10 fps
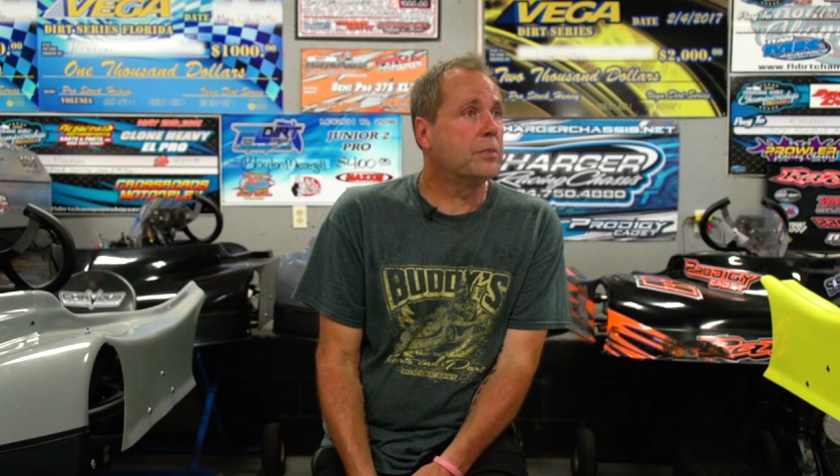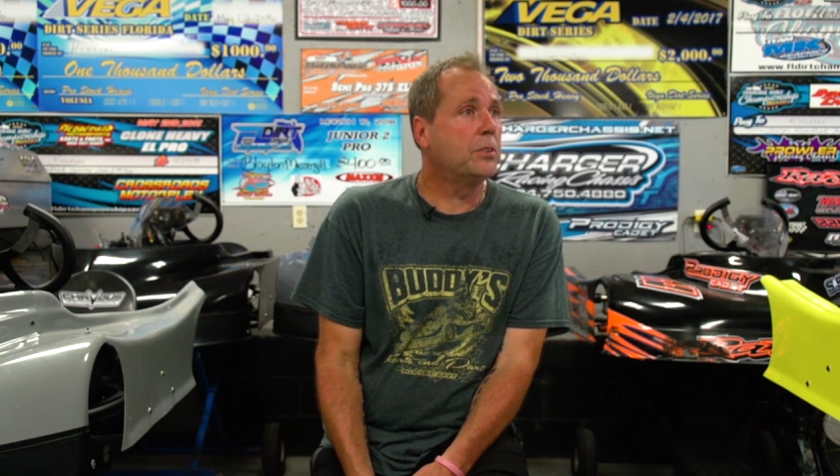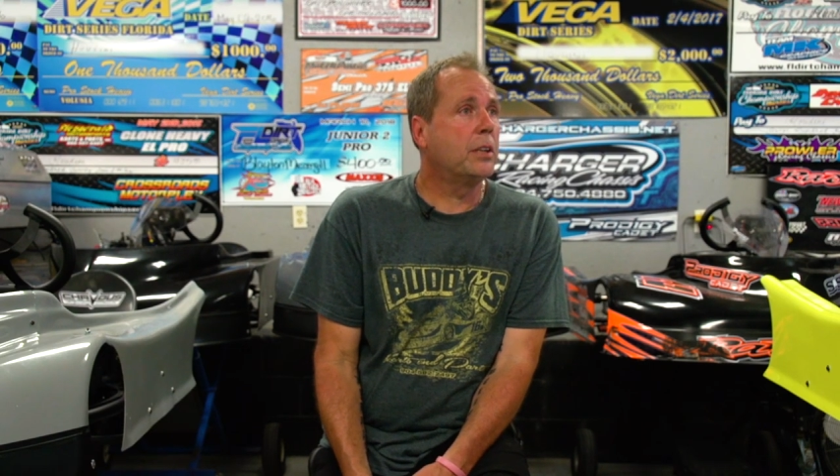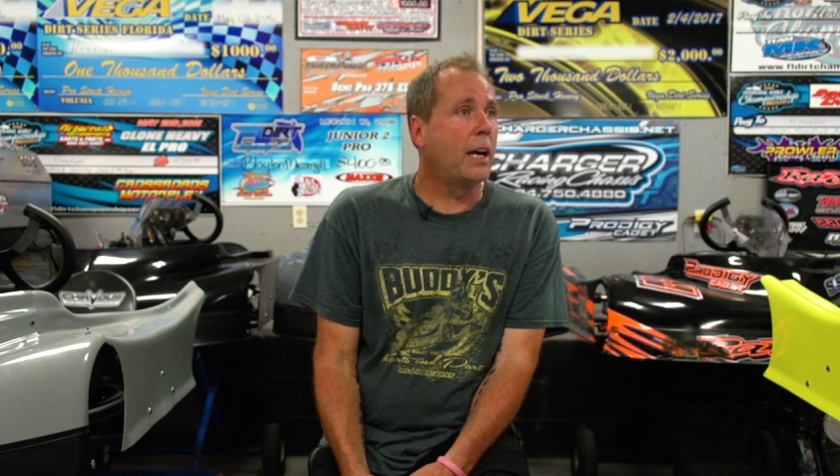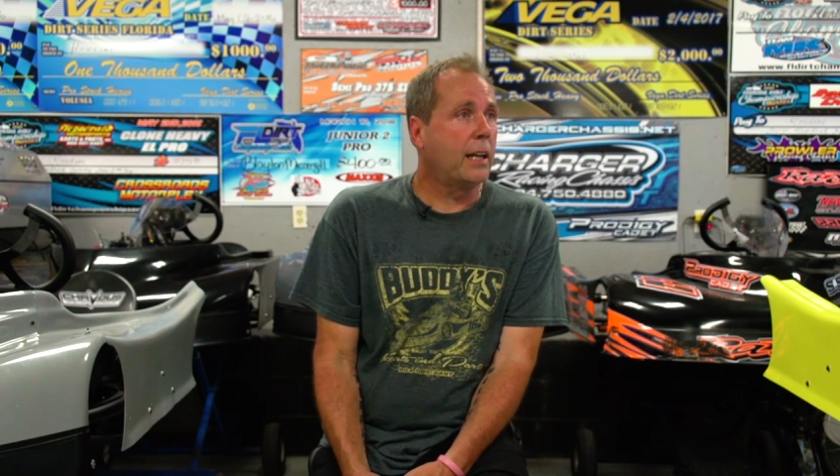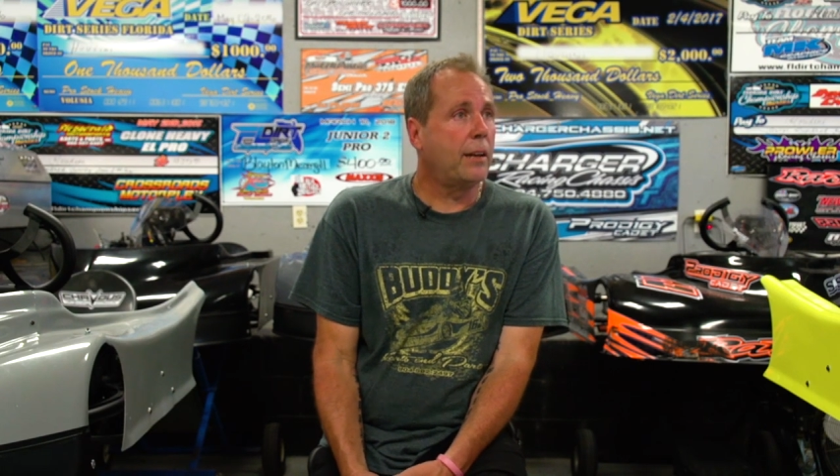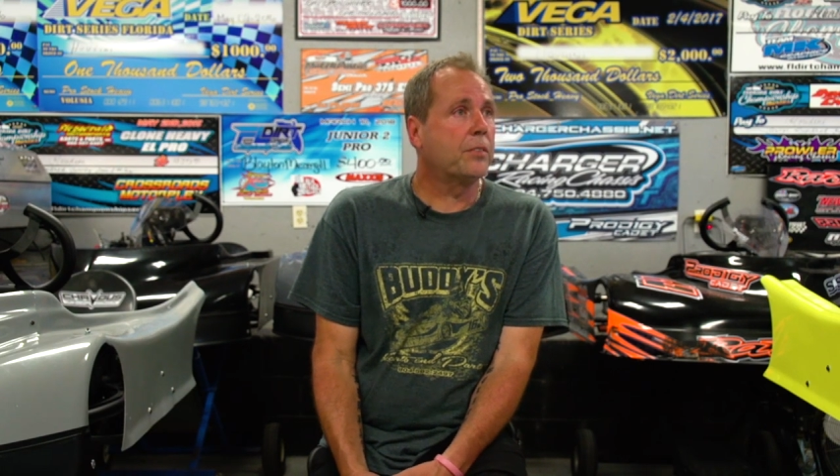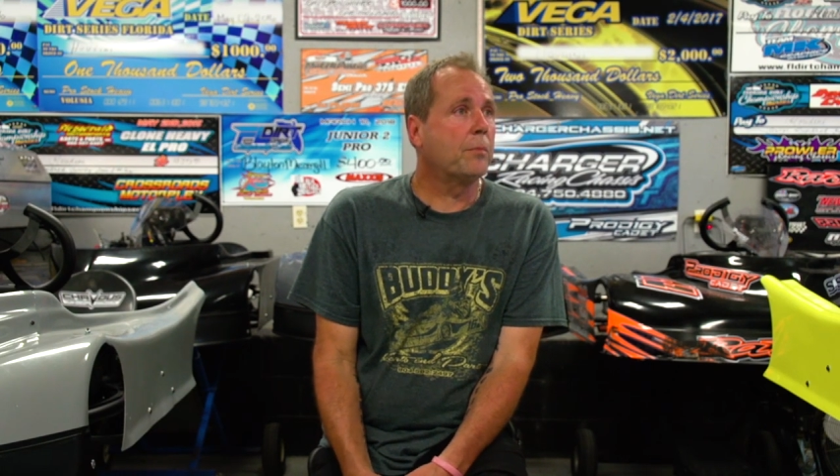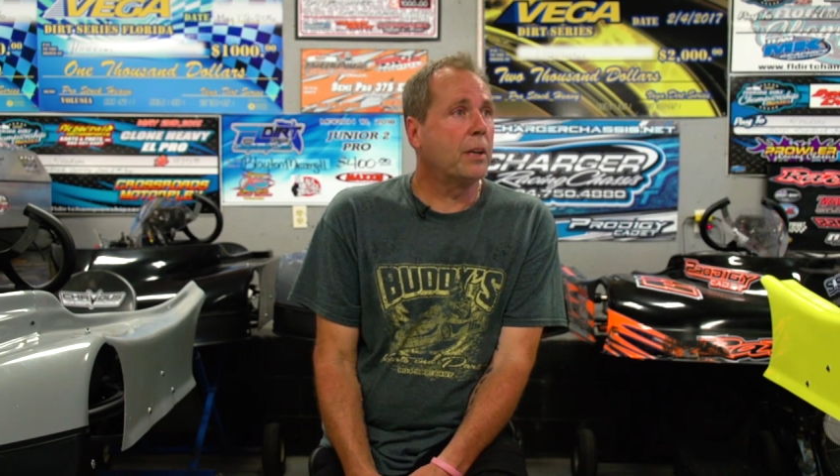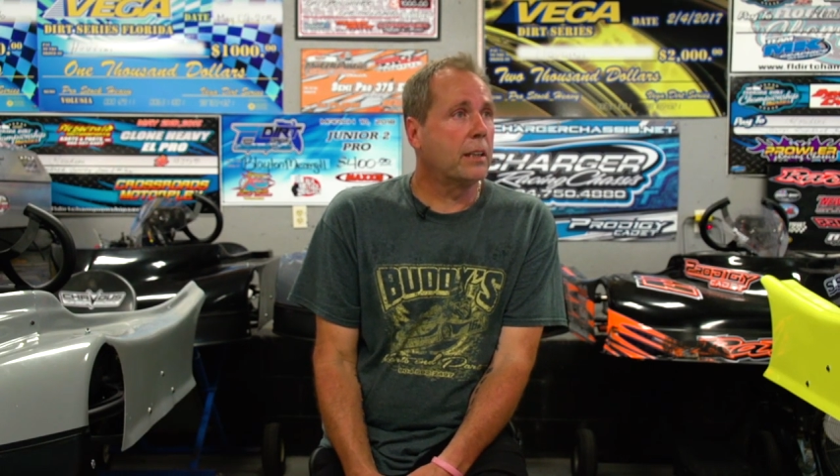You got to have
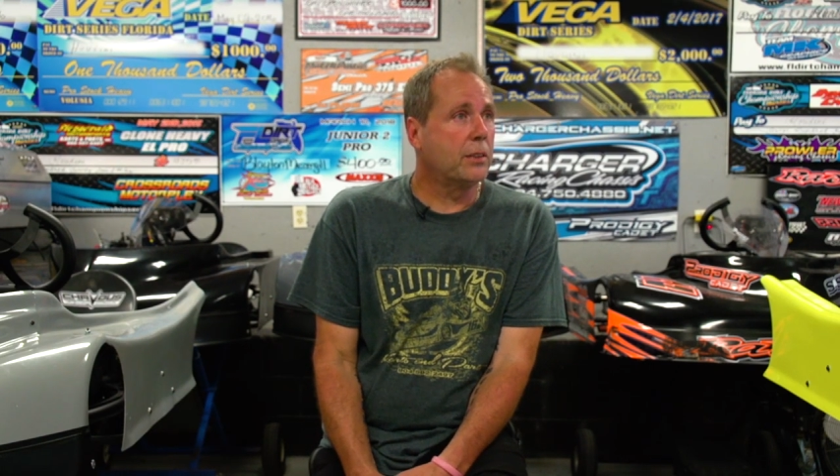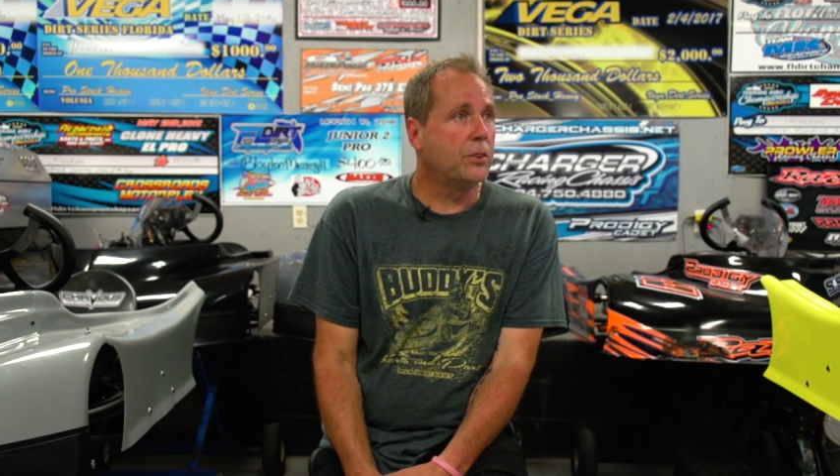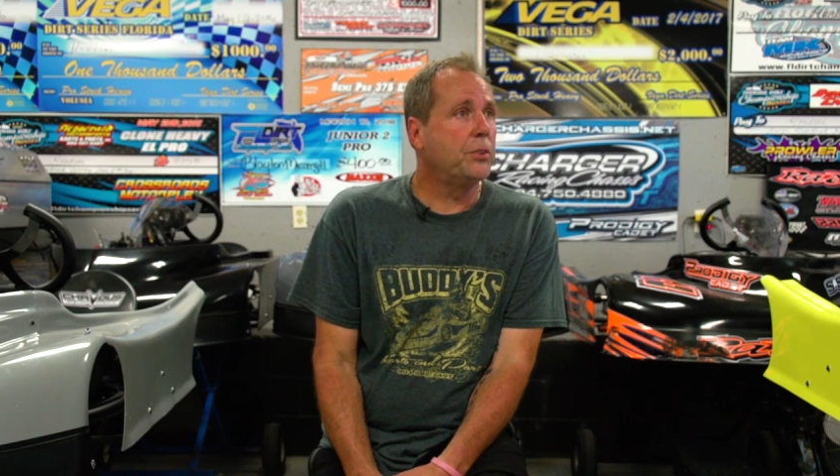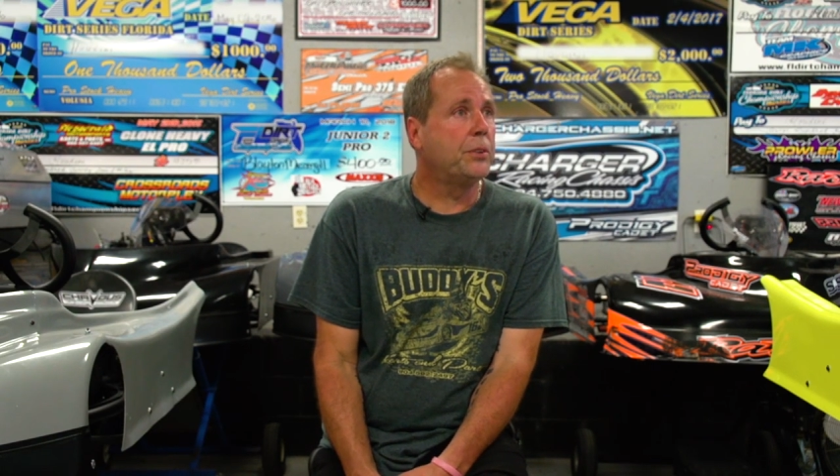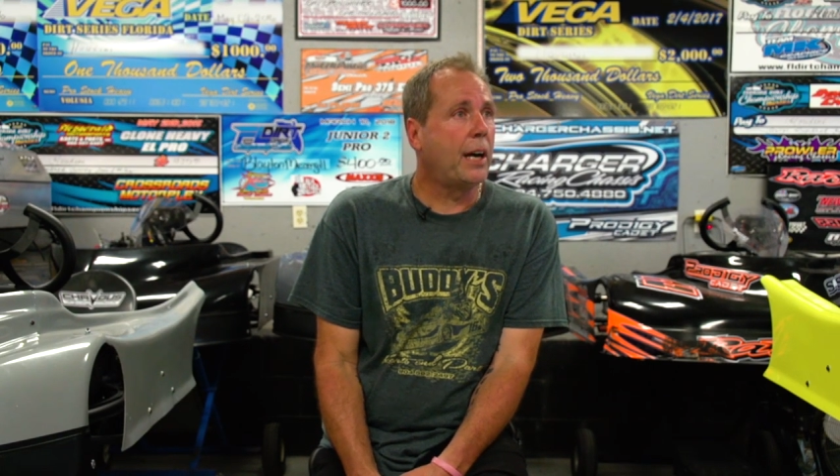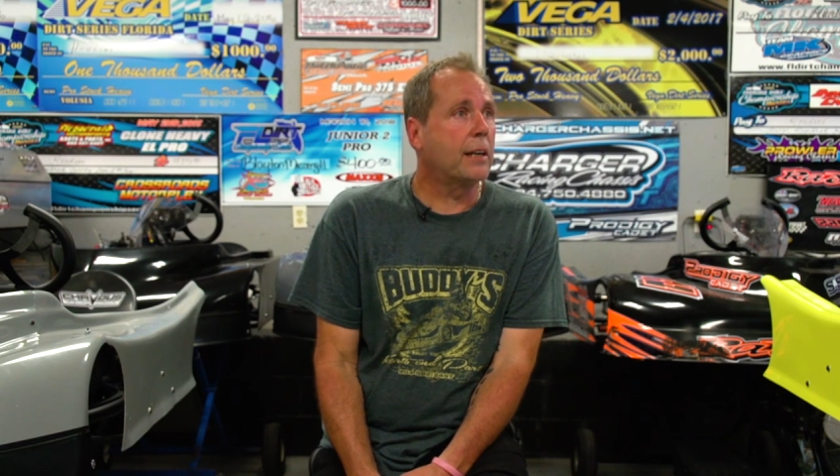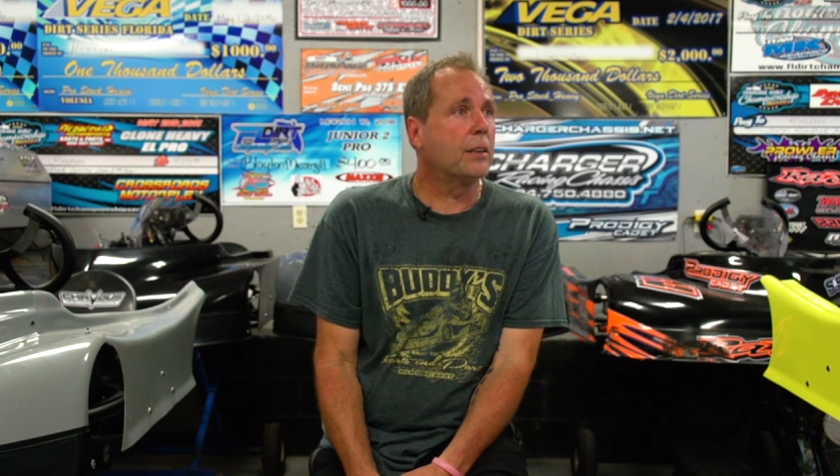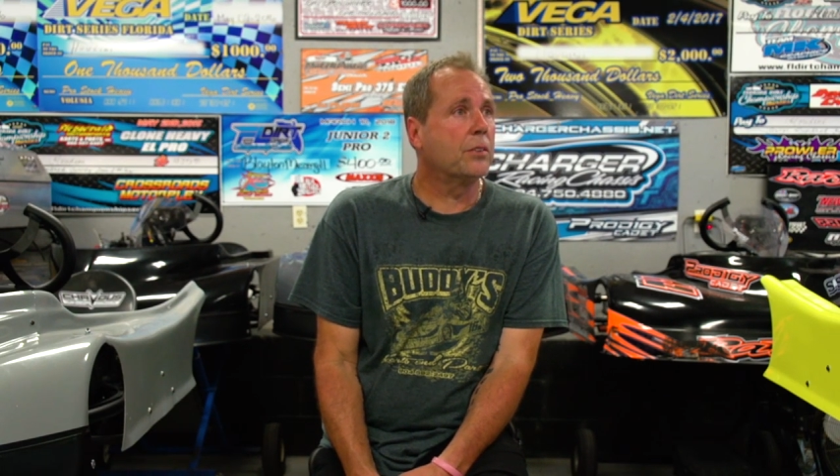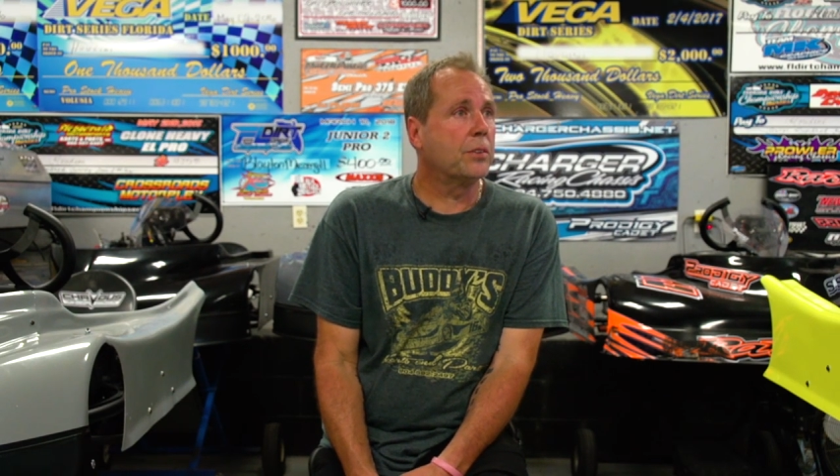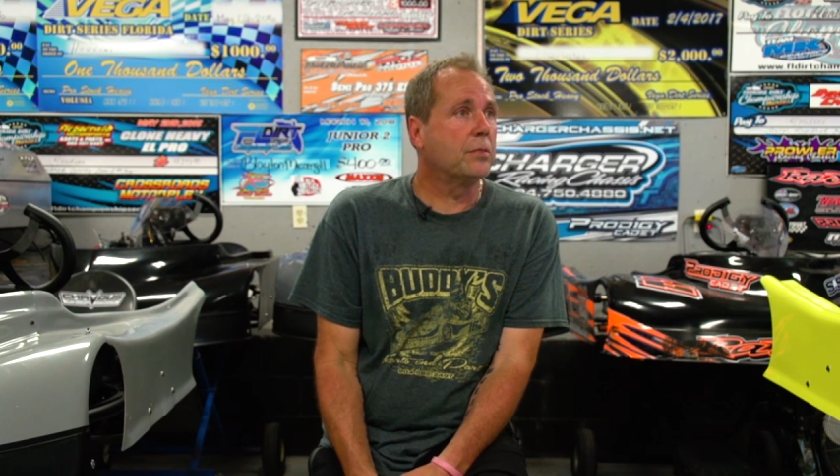somebody who can do
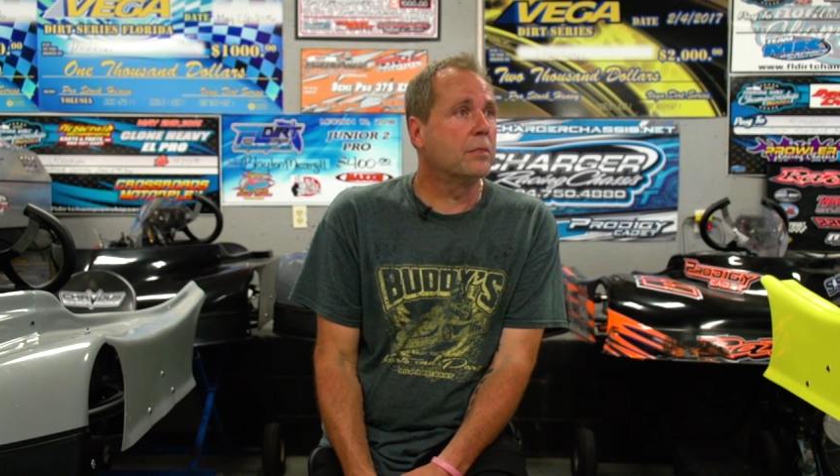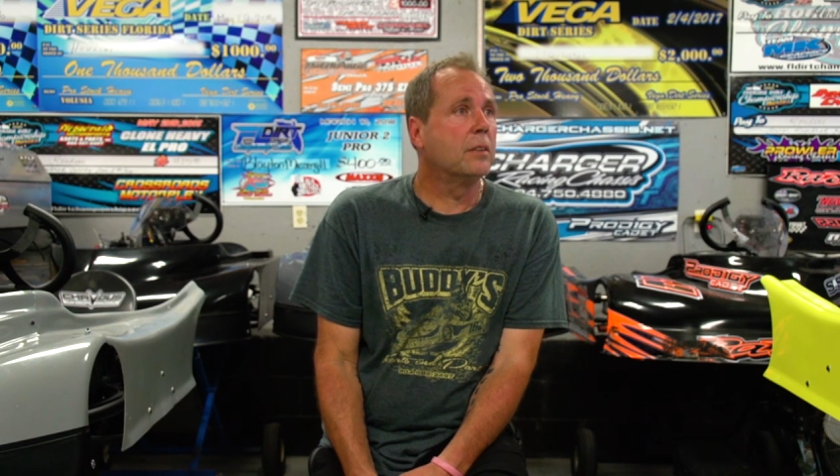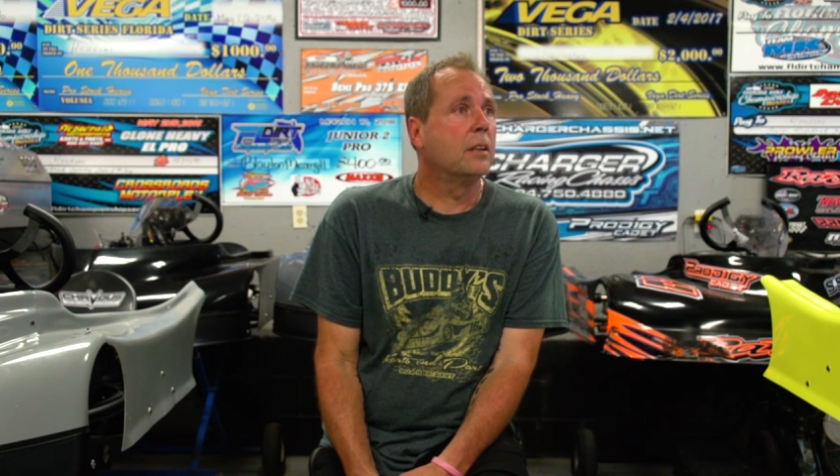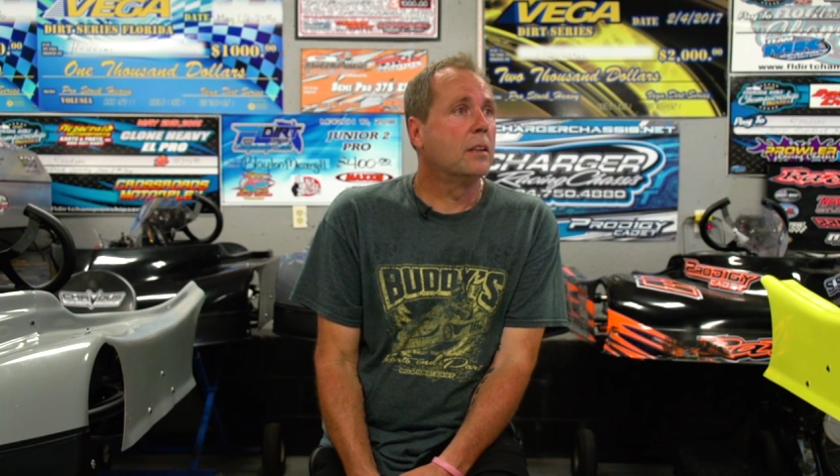tires and